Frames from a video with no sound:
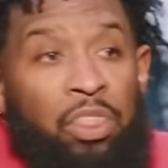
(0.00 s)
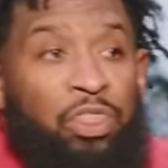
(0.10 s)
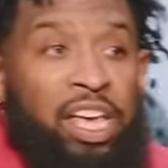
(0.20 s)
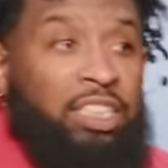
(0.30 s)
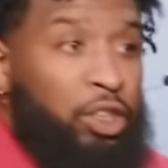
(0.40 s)

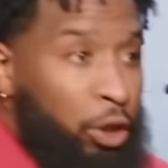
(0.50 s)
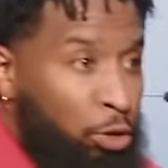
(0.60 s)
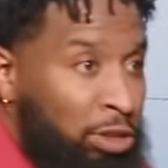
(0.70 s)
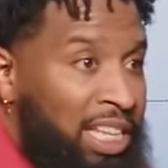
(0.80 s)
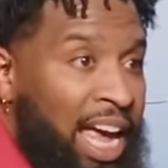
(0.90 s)
This
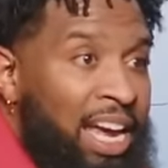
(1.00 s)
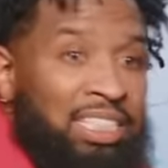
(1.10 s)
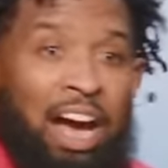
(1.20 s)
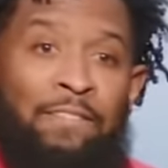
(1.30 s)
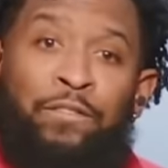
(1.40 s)
Tuesday is
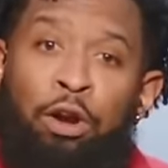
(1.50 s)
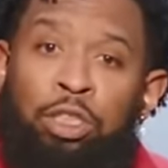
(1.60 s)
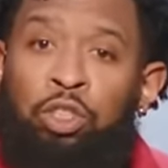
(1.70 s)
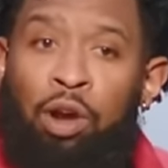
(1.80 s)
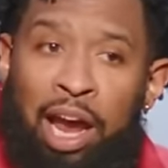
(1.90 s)
our
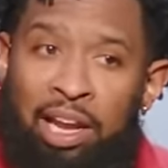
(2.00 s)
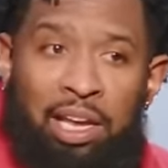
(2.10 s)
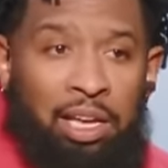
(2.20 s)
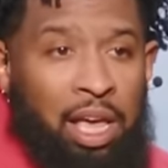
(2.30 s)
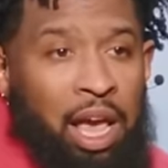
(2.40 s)
first
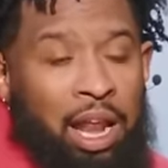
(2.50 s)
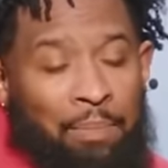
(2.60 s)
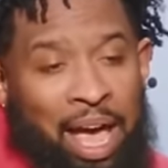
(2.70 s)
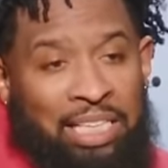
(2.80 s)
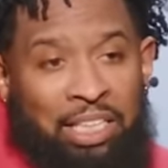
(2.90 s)
training, and I'm
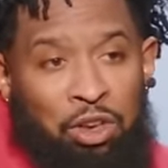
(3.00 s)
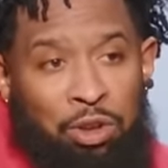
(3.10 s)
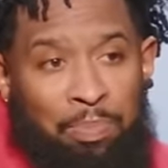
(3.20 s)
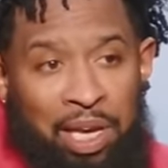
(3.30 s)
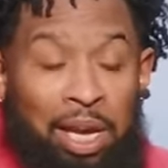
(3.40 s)
asking you to
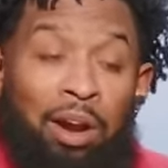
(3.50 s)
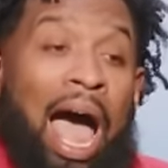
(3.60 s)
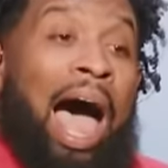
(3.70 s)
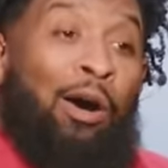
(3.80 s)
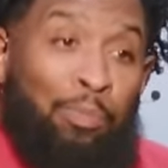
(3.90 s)
be here.
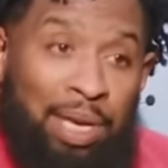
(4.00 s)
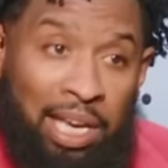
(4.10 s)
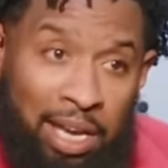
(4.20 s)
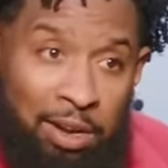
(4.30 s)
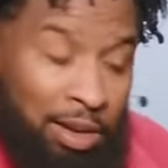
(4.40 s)
I'll be
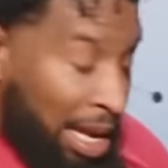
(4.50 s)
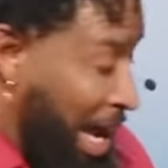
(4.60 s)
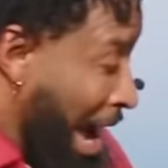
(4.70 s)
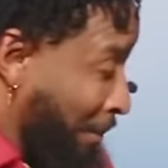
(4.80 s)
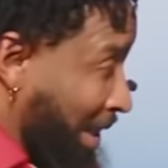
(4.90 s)
here.
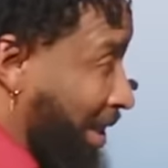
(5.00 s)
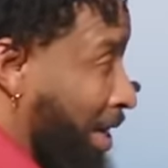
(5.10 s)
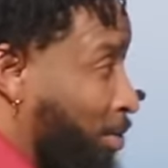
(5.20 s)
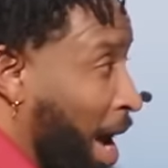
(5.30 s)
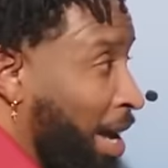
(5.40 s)
I'll be
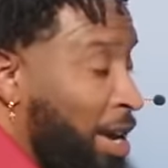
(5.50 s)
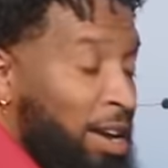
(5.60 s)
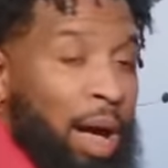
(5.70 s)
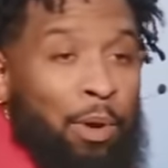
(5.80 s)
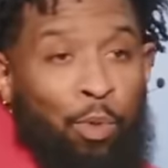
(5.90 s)
sitting right here.
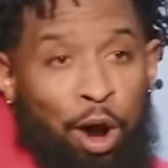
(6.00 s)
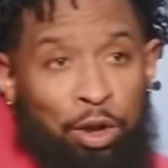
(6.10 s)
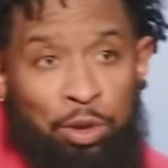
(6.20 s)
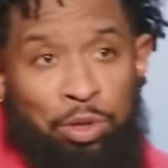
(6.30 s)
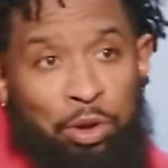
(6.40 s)
I'm going to walk
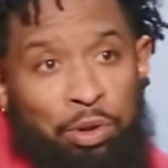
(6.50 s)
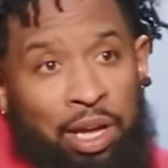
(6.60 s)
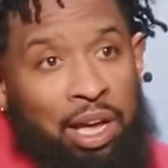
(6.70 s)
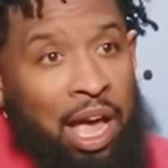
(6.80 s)
you through it.